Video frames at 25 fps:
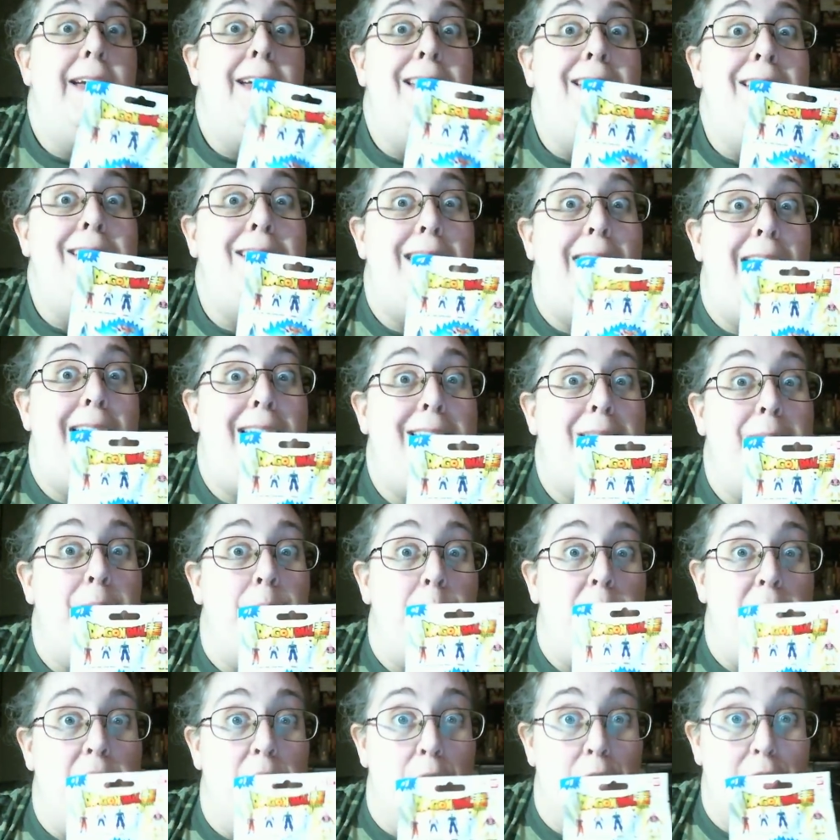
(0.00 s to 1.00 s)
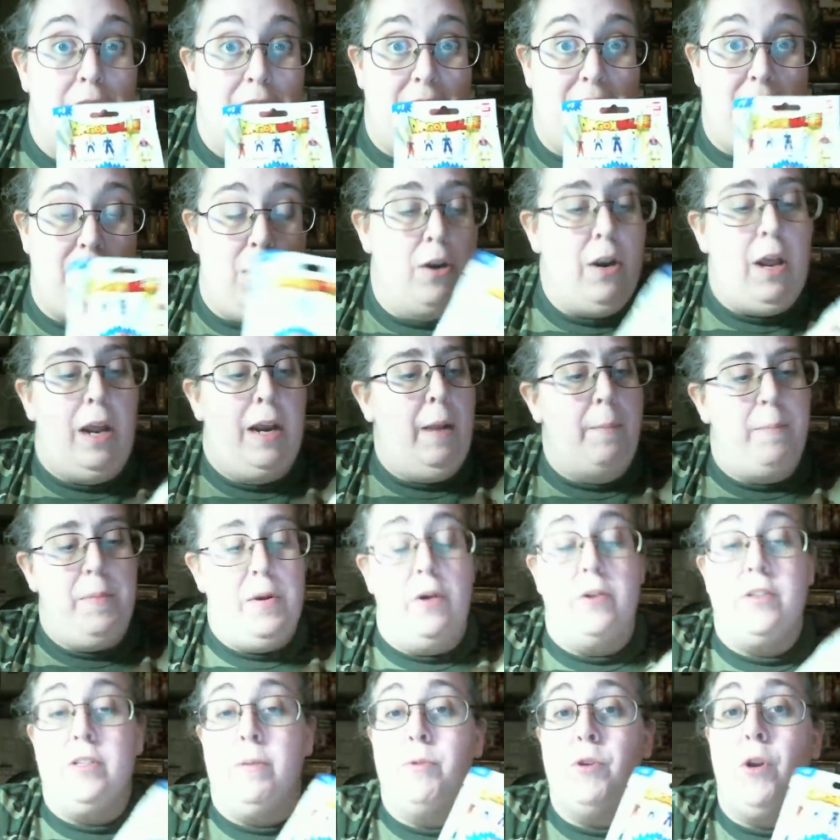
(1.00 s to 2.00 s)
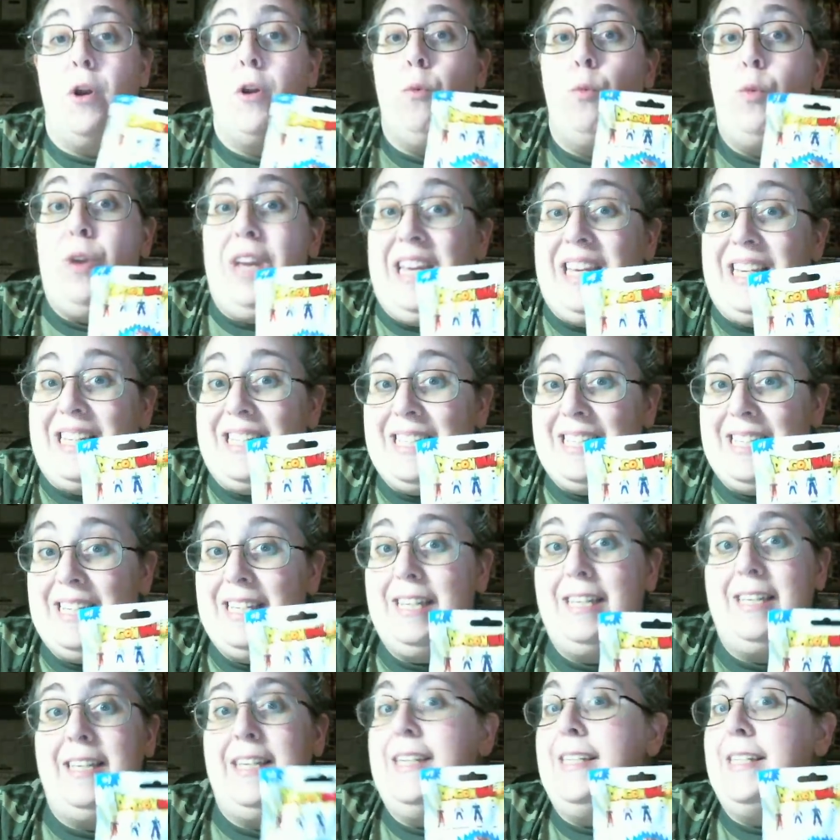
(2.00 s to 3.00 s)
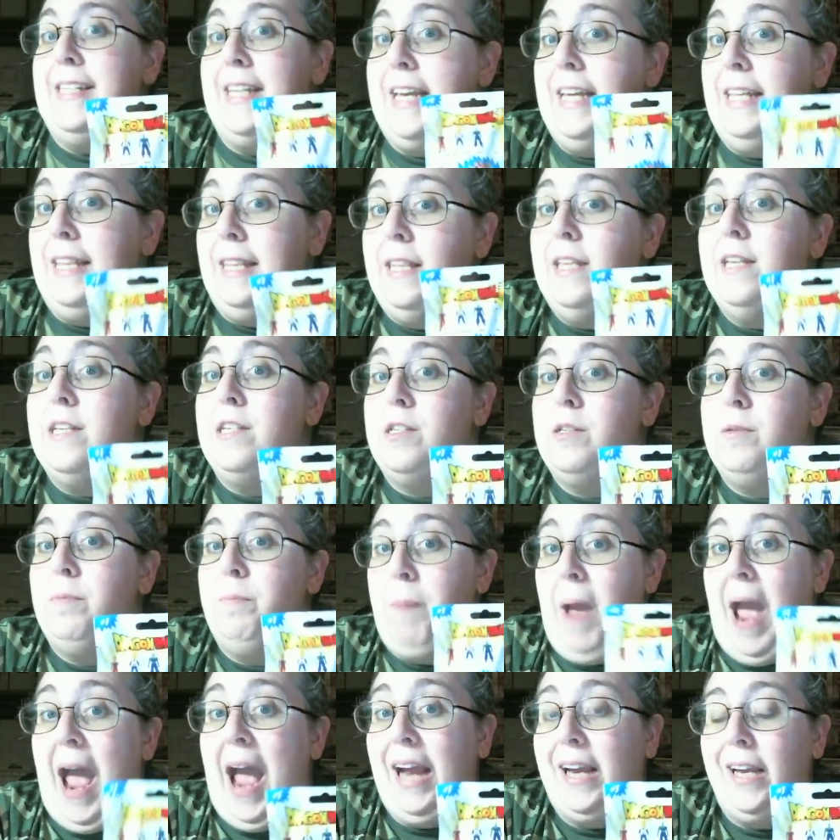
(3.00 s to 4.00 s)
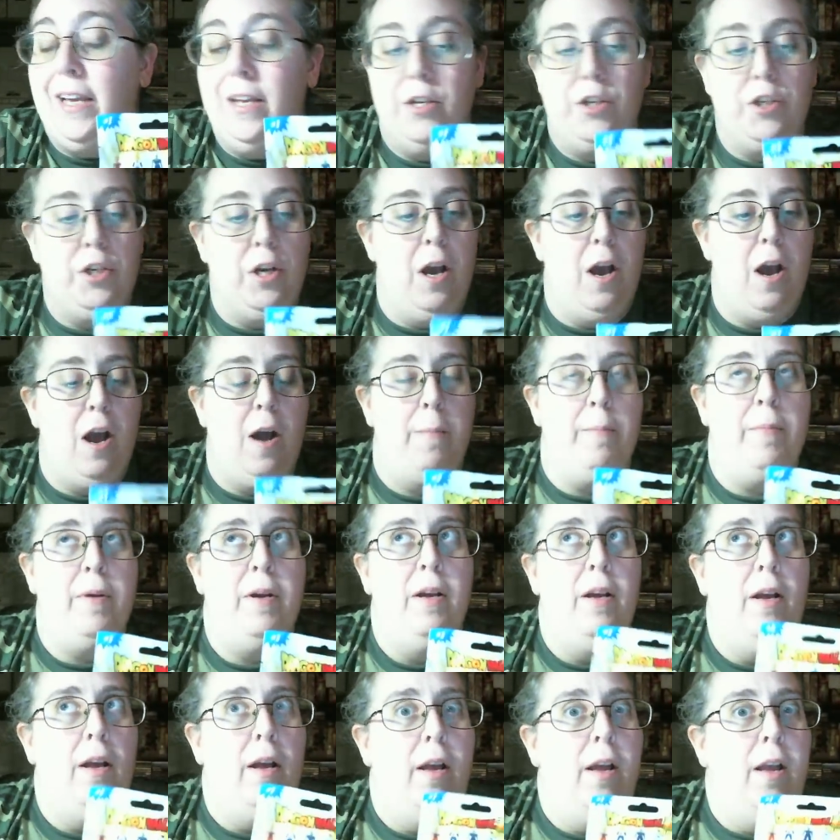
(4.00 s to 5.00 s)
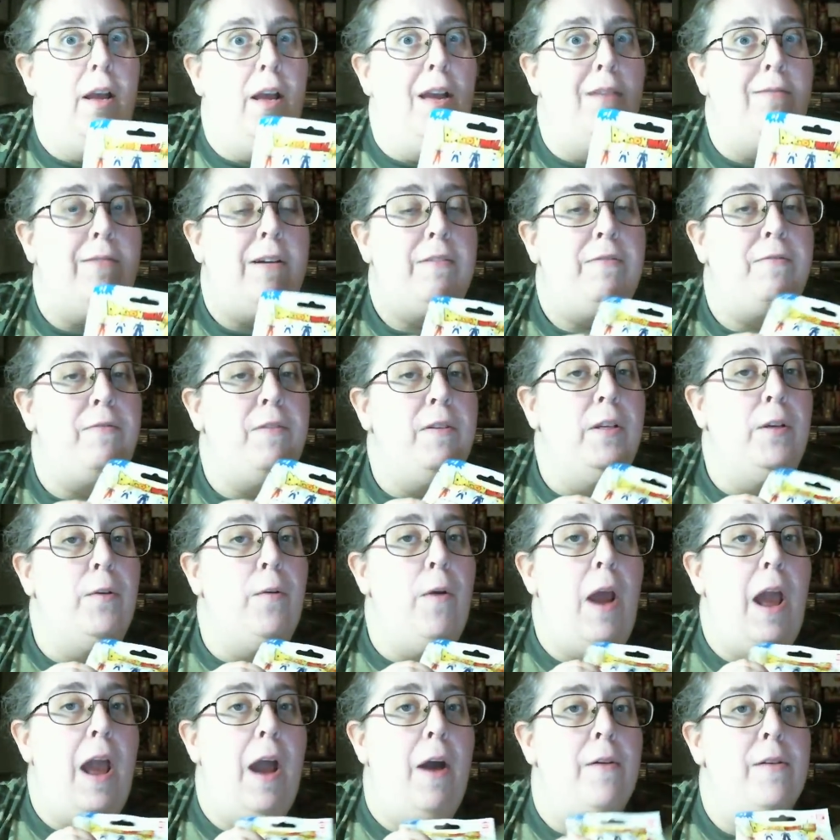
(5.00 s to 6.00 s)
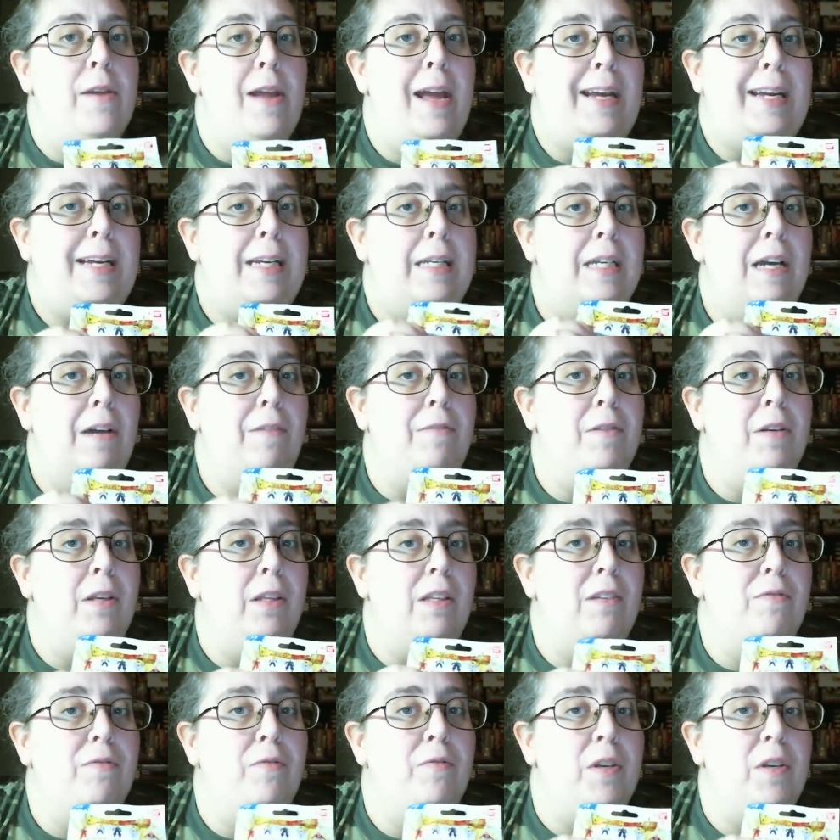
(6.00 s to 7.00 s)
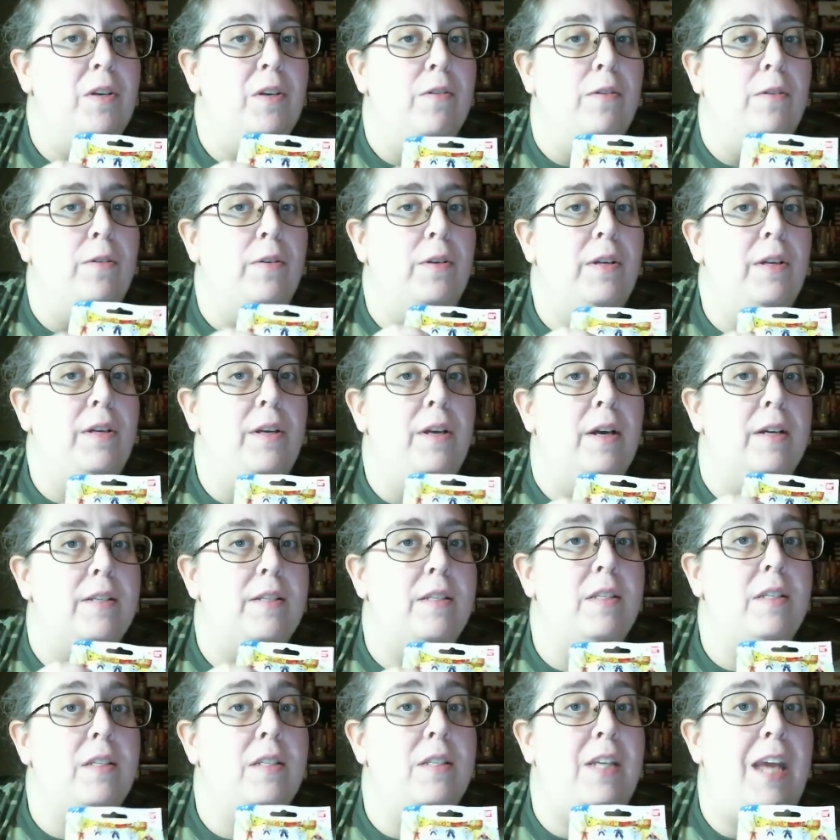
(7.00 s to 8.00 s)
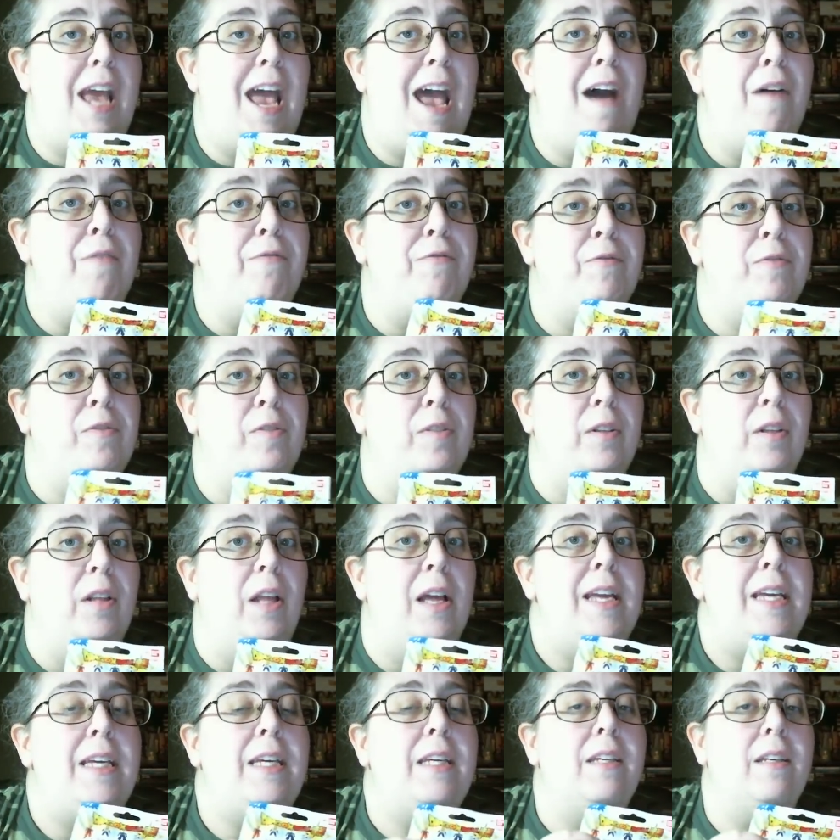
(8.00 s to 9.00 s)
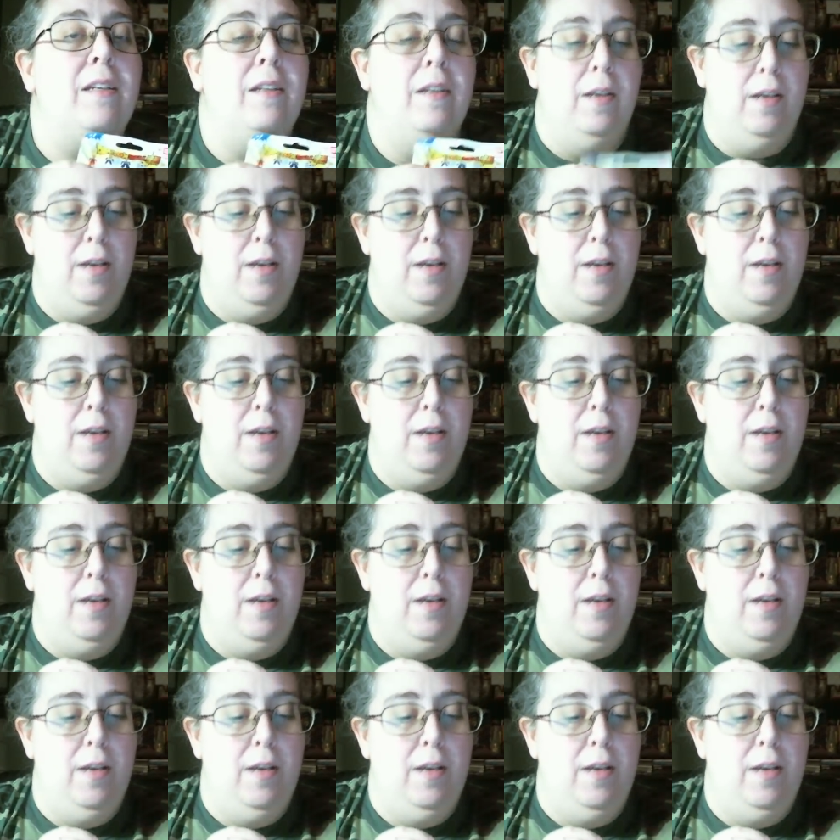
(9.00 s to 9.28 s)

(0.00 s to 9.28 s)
that Beerus, oh, not Beerus, I'm sorry, Whis is in this package. If I feel around, I can definitely feel a staff-like